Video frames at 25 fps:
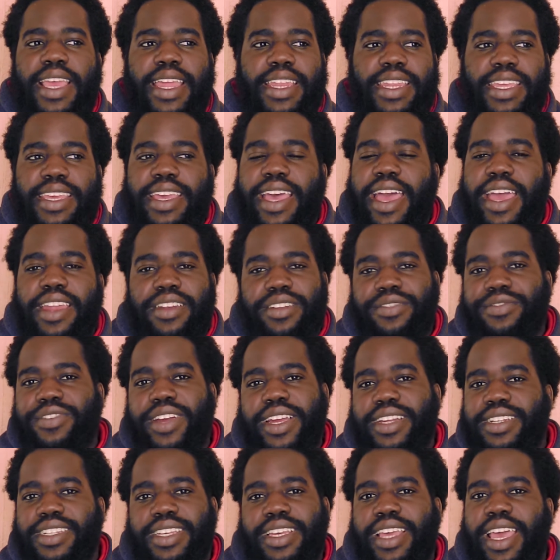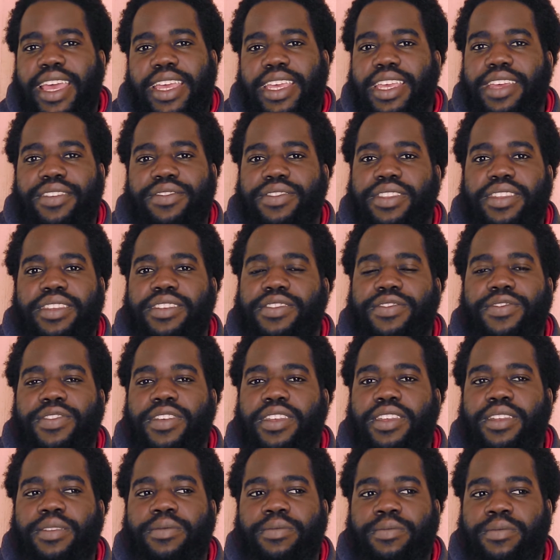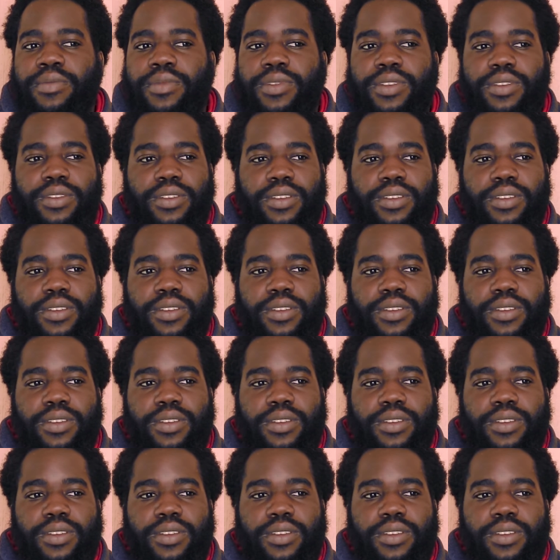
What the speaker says: any kind of rating I give this film